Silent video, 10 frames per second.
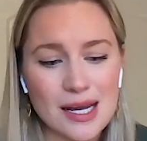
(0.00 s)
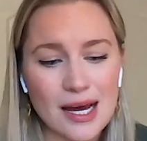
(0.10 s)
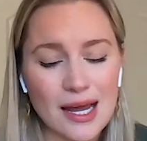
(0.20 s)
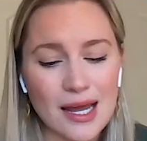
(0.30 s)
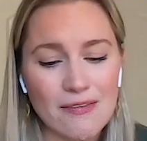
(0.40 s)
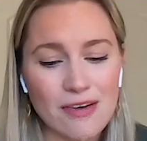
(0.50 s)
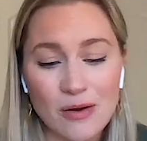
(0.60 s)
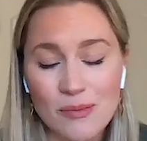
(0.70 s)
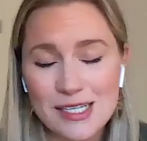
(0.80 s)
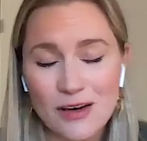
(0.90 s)
I
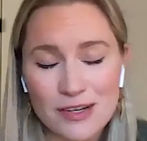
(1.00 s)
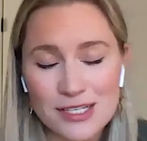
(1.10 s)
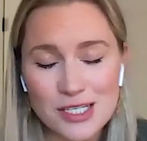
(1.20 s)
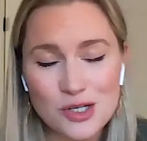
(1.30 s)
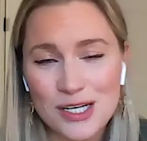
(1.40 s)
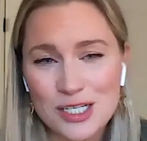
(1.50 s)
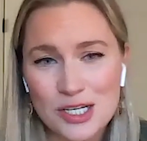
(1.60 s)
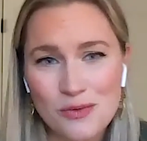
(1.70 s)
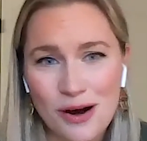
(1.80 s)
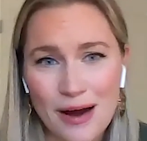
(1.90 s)
found myself in a
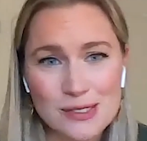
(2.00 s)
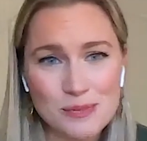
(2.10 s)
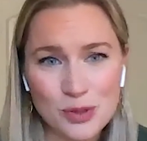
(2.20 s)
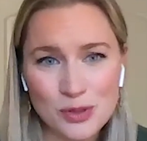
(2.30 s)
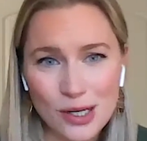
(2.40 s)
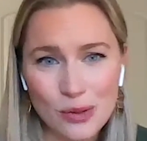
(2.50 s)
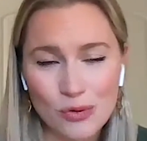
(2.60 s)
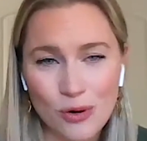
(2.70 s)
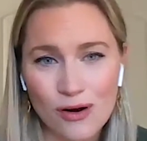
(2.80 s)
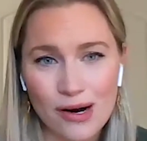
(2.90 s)
situation where I was building a
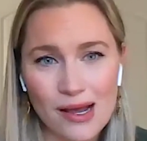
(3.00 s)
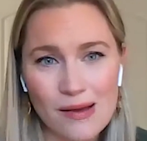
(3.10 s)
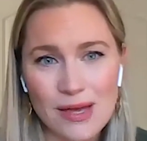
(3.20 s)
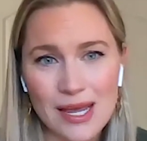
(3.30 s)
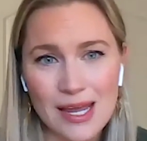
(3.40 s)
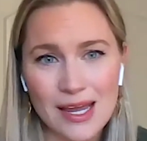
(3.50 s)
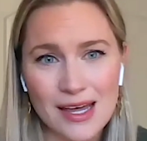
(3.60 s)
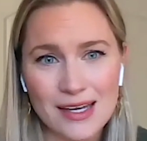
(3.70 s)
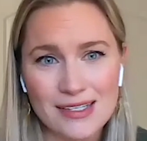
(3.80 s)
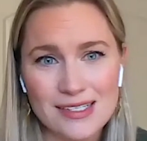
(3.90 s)
program,
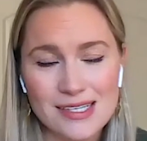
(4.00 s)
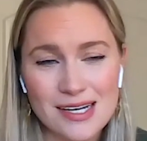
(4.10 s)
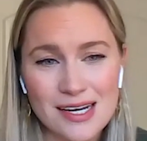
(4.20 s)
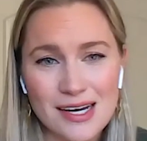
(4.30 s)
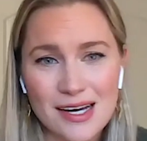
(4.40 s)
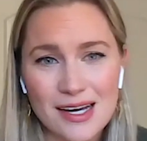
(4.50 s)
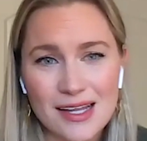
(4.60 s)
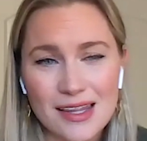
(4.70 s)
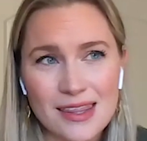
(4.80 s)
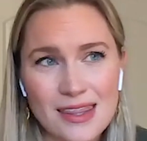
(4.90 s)
and
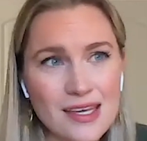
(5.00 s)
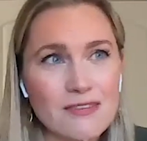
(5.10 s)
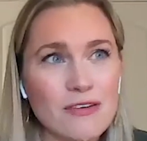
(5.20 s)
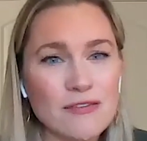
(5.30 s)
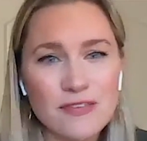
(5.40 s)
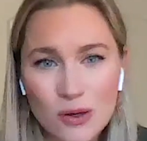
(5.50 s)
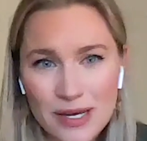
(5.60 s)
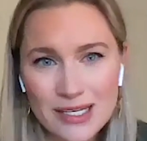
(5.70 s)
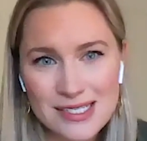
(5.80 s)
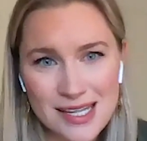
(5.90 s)
the
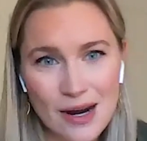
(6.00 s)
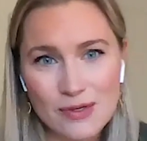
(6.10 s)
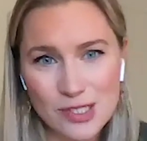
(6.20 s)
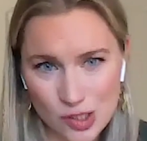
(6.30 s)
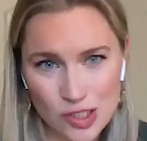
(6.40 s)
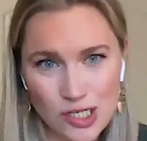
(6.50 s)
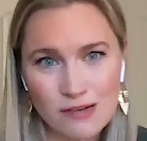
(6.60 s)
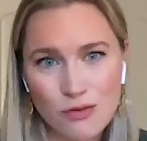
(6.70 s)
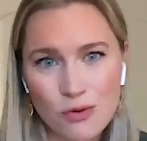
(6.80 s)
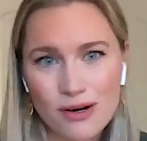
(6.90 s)
fulfillment that I was
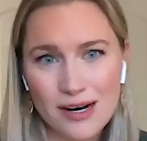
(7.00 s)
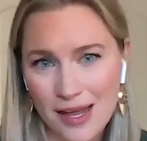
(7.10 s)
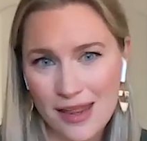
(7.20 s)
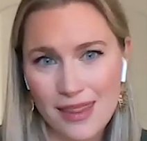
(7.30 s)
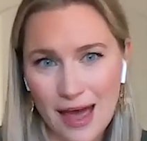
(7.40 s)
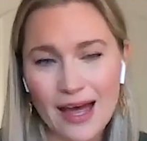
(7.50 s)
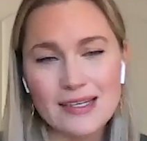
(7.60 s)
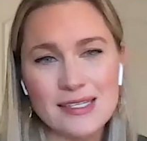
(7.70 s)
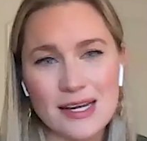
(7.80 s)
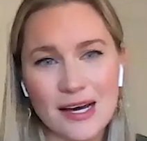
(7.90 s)
searching for in
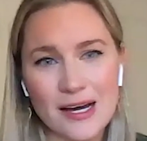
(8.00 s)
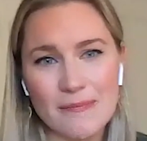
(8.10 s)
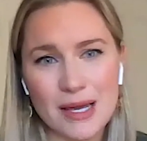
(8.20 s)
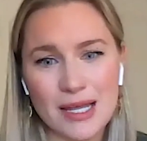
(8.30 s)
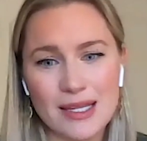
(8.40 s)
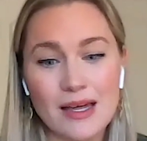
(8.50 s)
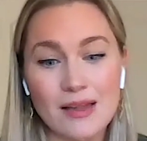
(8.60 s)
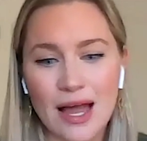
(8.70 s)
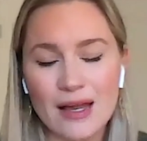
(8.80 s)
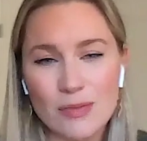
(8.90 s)
that and the
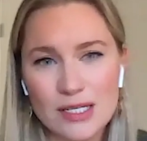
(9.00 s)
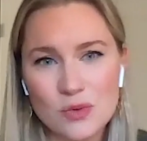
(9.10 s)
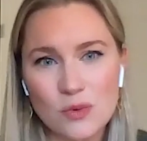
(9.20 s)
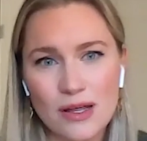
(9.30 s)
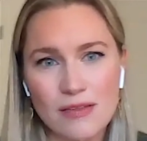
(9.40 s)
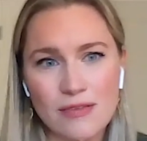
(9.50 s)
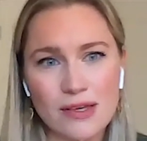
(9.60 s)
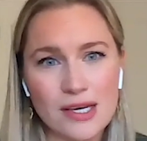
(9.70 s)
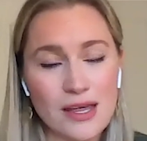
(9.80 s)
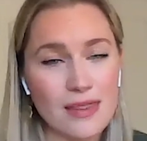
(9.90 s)
alignment with
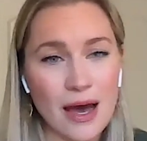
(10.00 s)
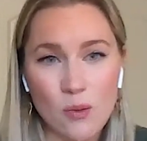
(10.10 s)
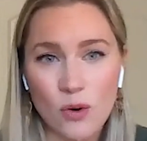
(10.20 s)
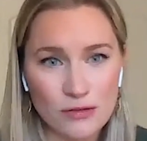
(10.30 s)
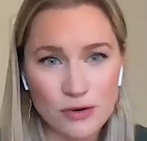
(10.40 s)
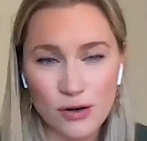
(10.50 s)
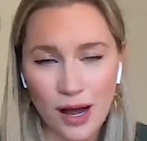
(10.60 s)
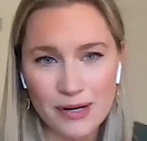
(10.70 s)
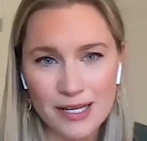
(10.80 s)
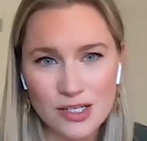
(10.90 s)
that wonderful
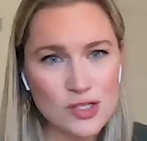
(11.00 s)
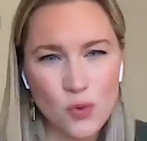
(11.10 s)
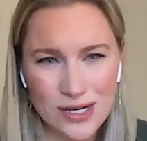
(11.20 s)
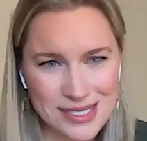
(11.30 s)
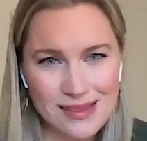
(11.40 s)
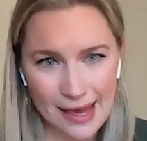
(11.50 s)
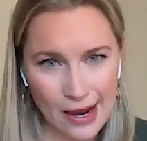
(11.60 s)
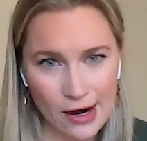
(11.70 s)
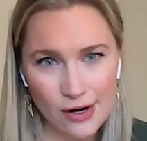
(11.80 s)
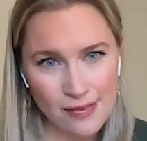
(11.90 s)
company just wasn't
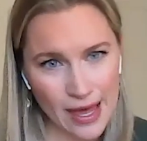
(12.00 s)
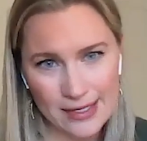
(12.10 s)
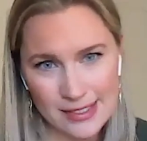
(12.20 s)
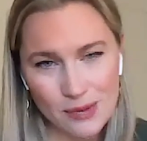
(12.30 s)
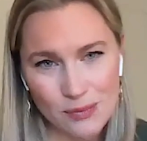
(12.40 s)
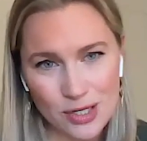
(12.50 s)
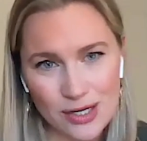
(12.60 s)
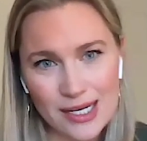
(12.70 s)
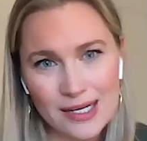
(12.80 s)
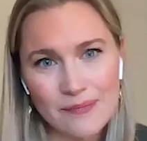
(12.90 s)
there at that time
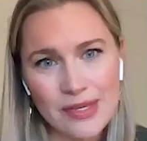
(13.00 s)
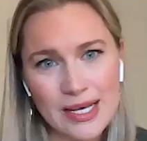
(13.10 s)
period.